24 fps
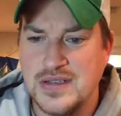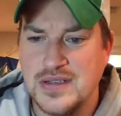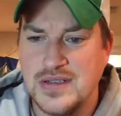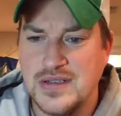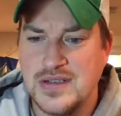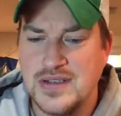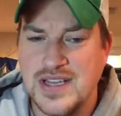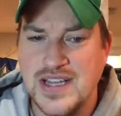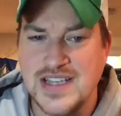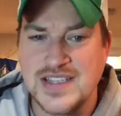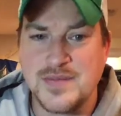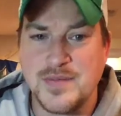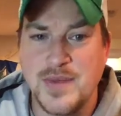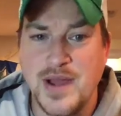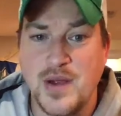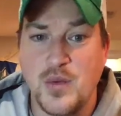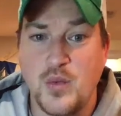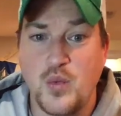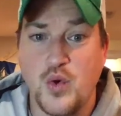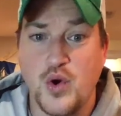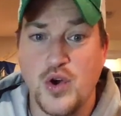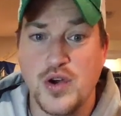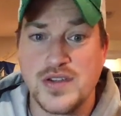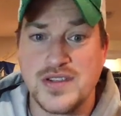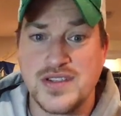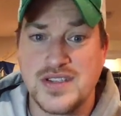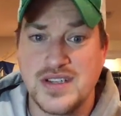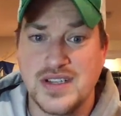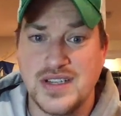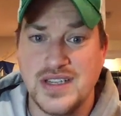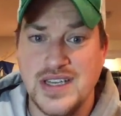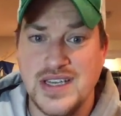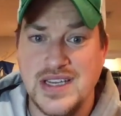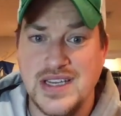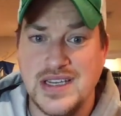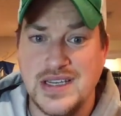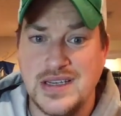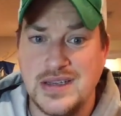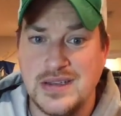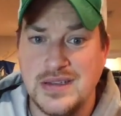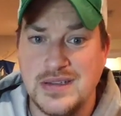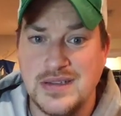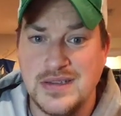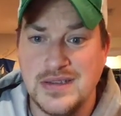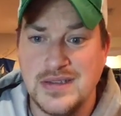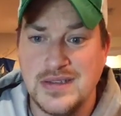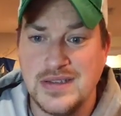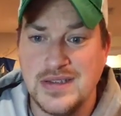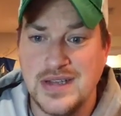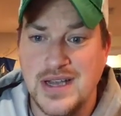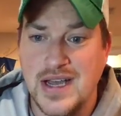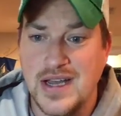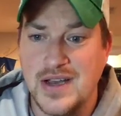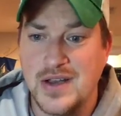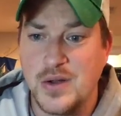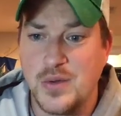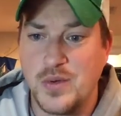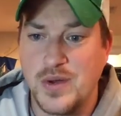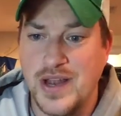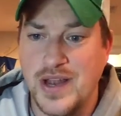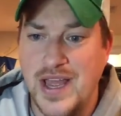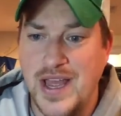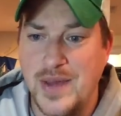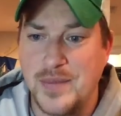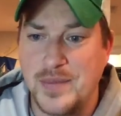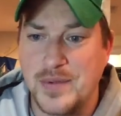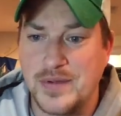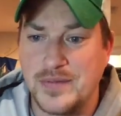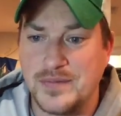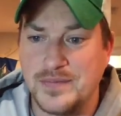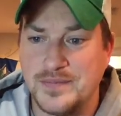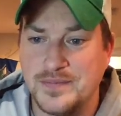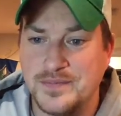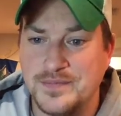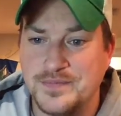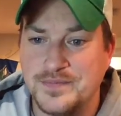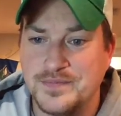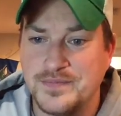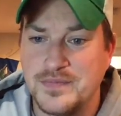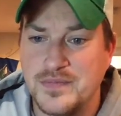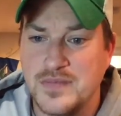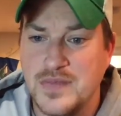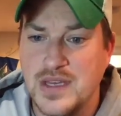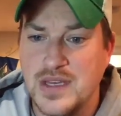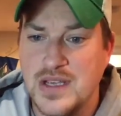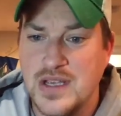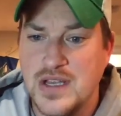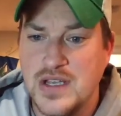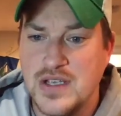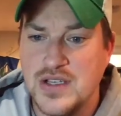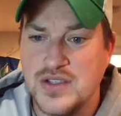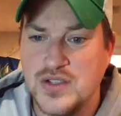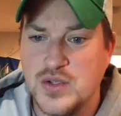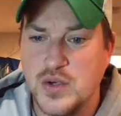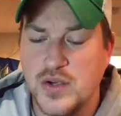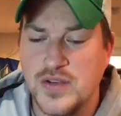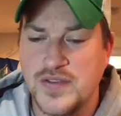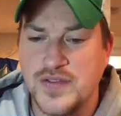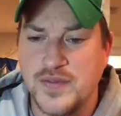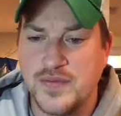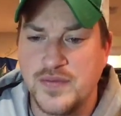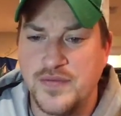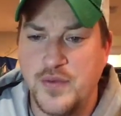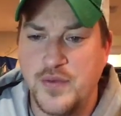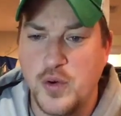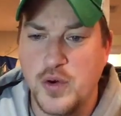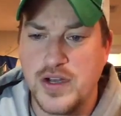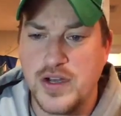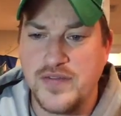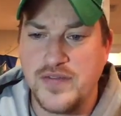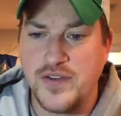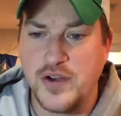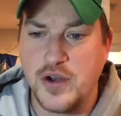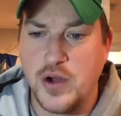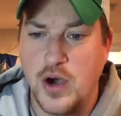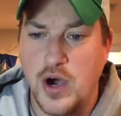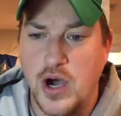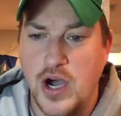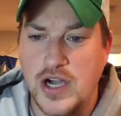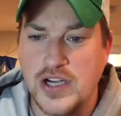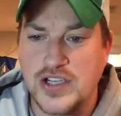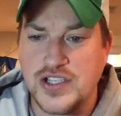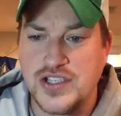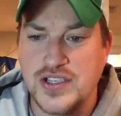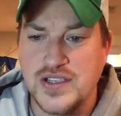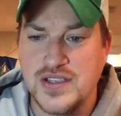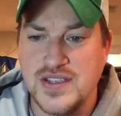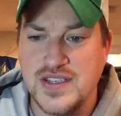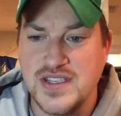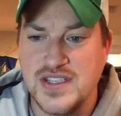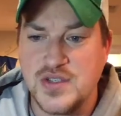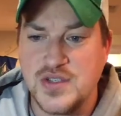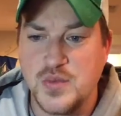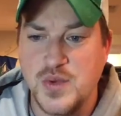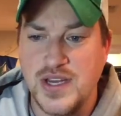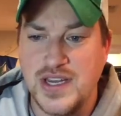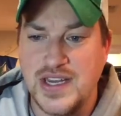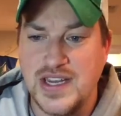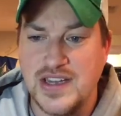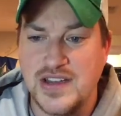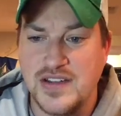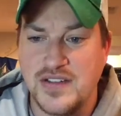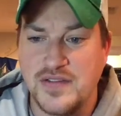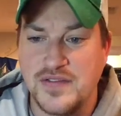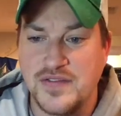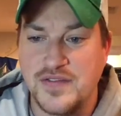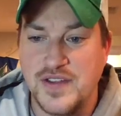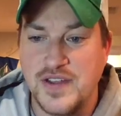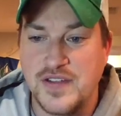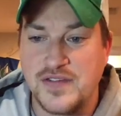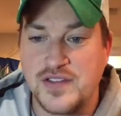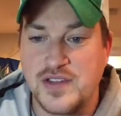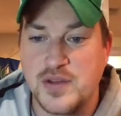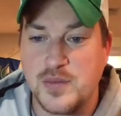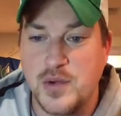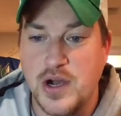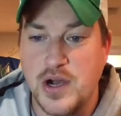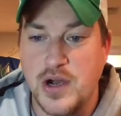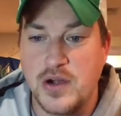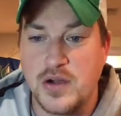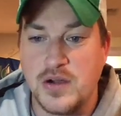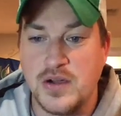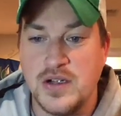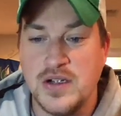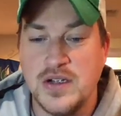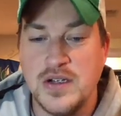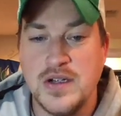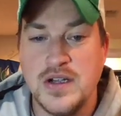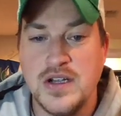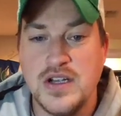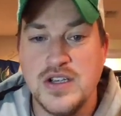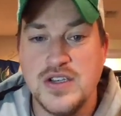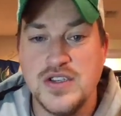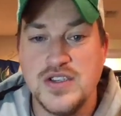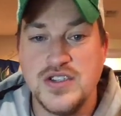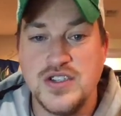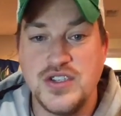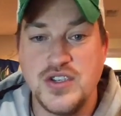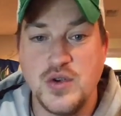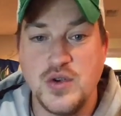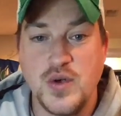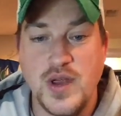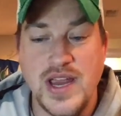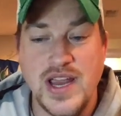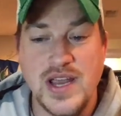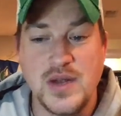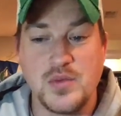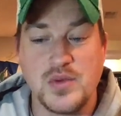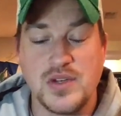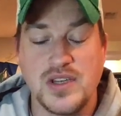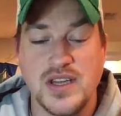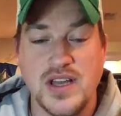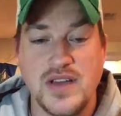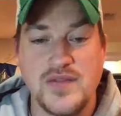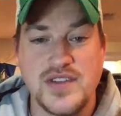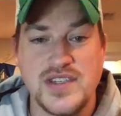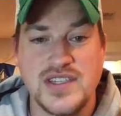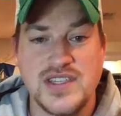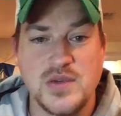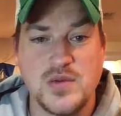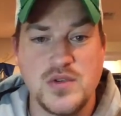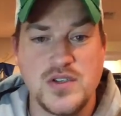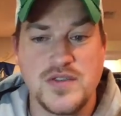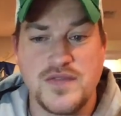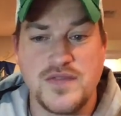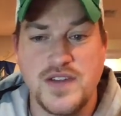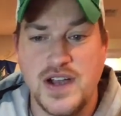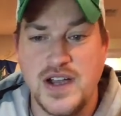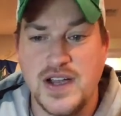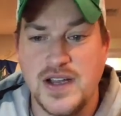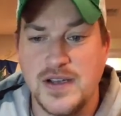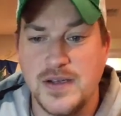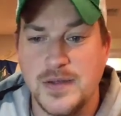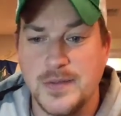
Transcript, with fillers: That's my worst league. I don't know what happened. Sourced from four different auctions this weekend and fifth tomorrow. Sue Ann would love to see what you find.